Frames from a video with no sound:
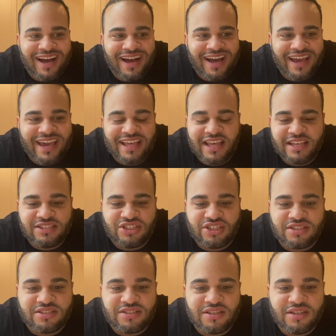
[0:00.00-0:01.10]
It's
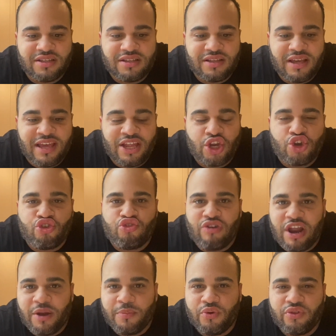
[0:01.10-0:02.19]
just
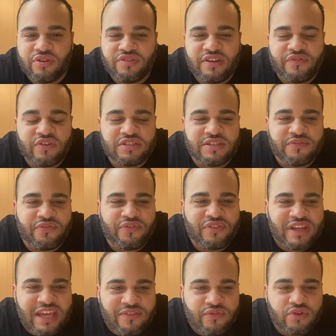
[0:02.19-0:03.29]
incredible, the difference in
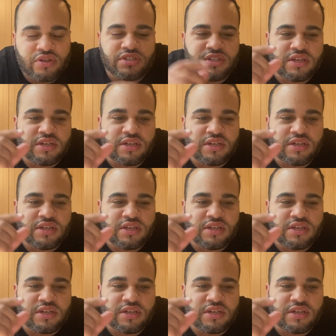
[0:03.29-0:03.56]
flavors,